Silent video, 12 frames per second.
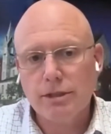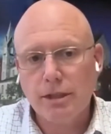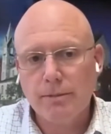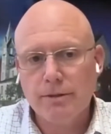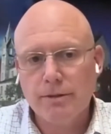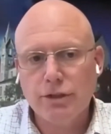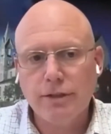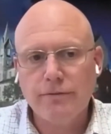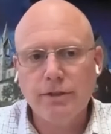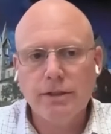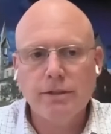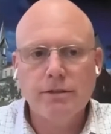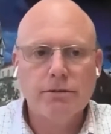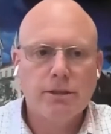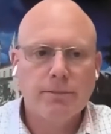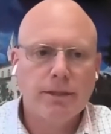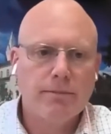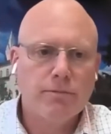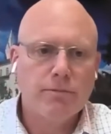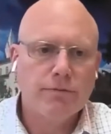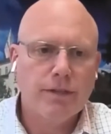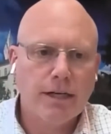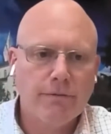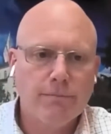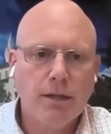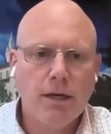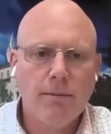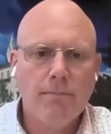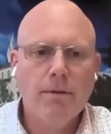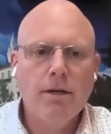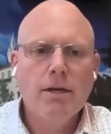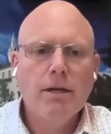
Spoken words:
some had shifted, some had moved out of plumb,